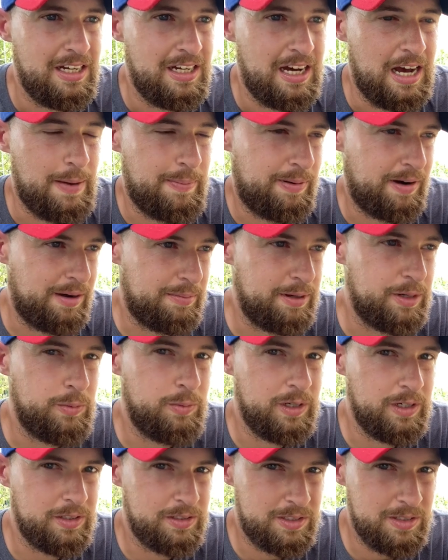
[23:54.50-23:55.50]
I probably
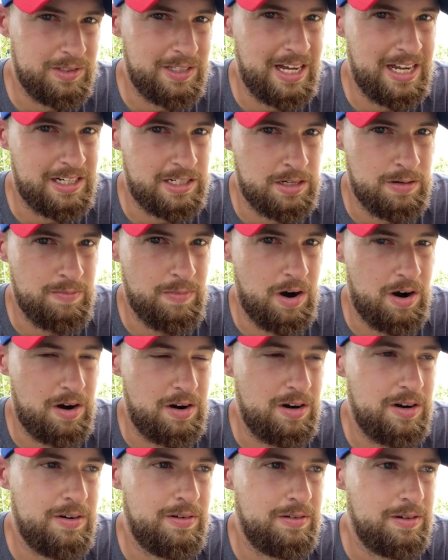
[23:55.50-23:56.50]
will do that
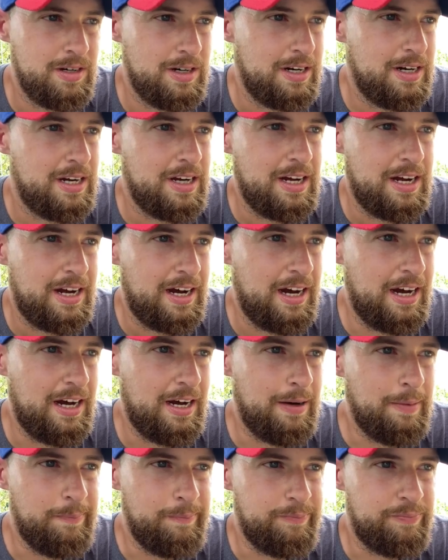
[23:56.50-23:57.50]
tomorrow.
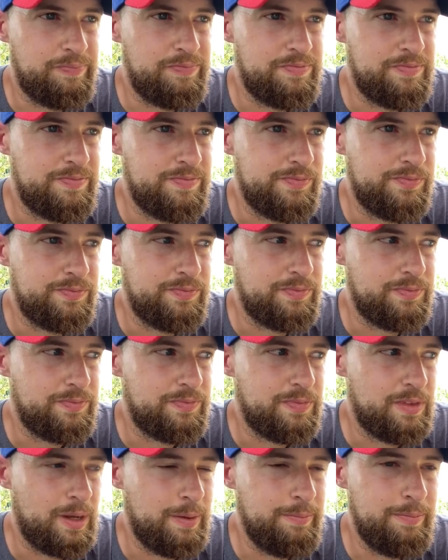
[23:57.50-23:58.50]

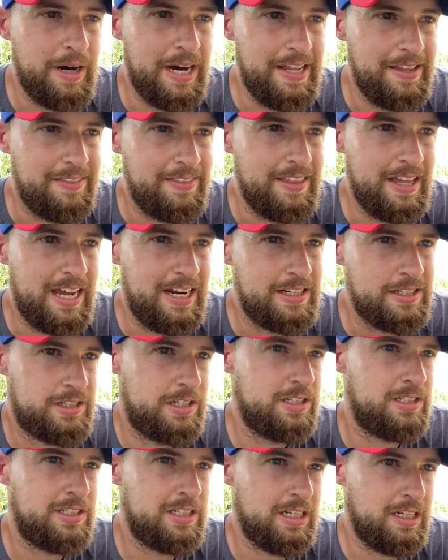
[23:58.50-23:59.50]
But that is
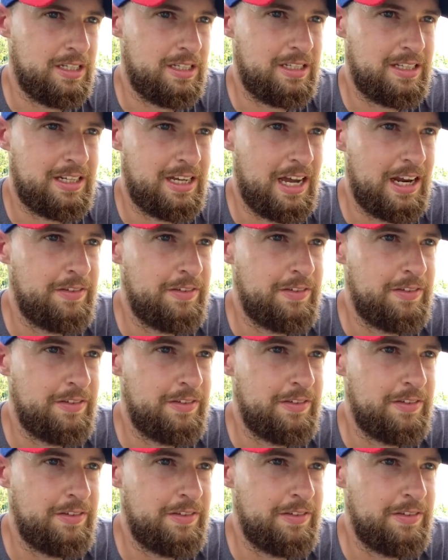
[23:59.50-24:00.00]
just a kind